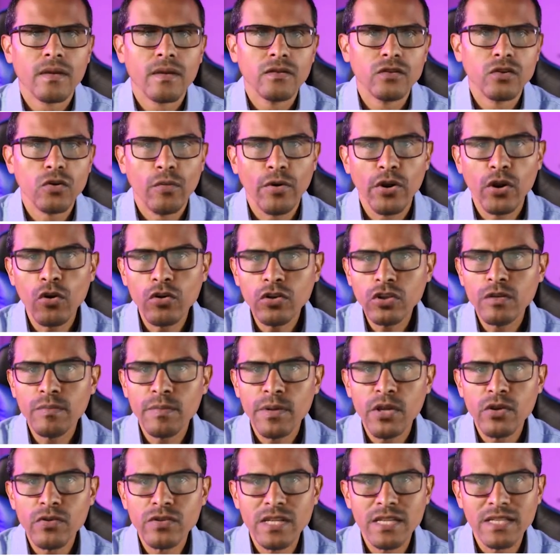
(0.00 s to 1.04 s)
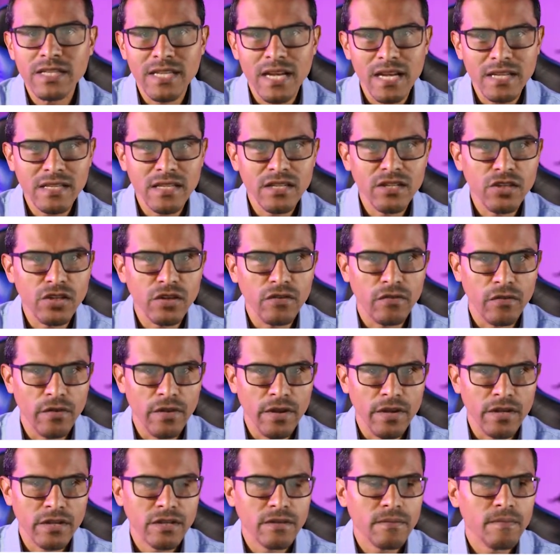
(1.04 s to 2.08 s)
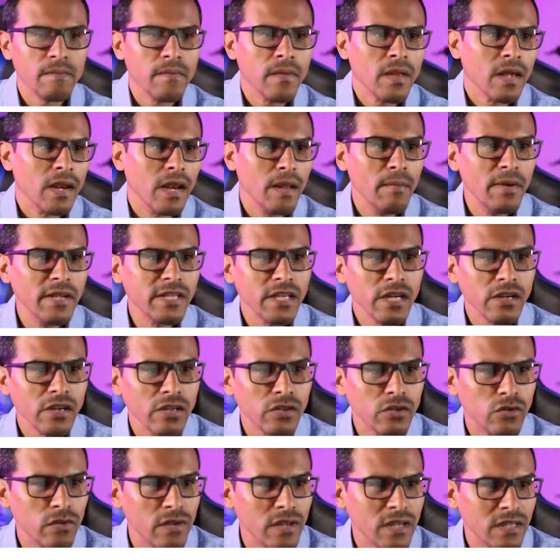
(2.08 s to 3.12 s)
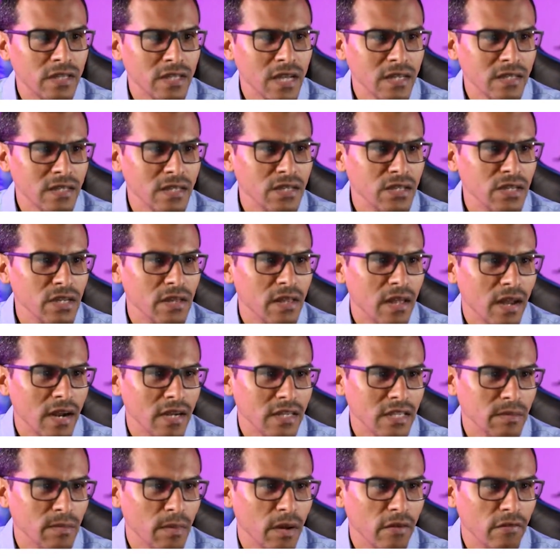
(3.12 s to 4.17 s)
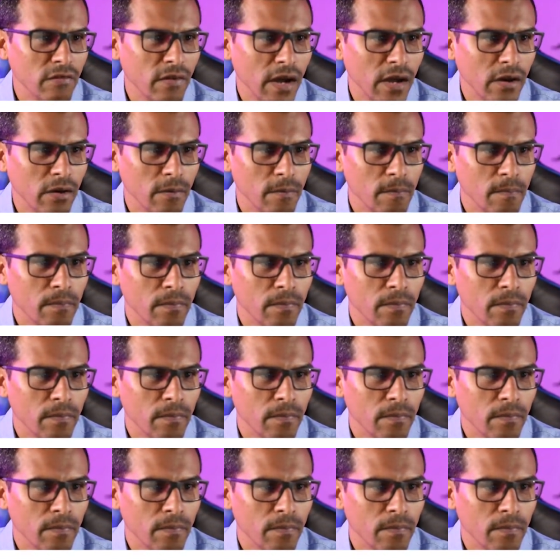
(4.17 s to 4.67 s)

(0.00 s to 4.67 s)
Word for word: So we're going to be using testng for this. Let me take you to this testng.xml file.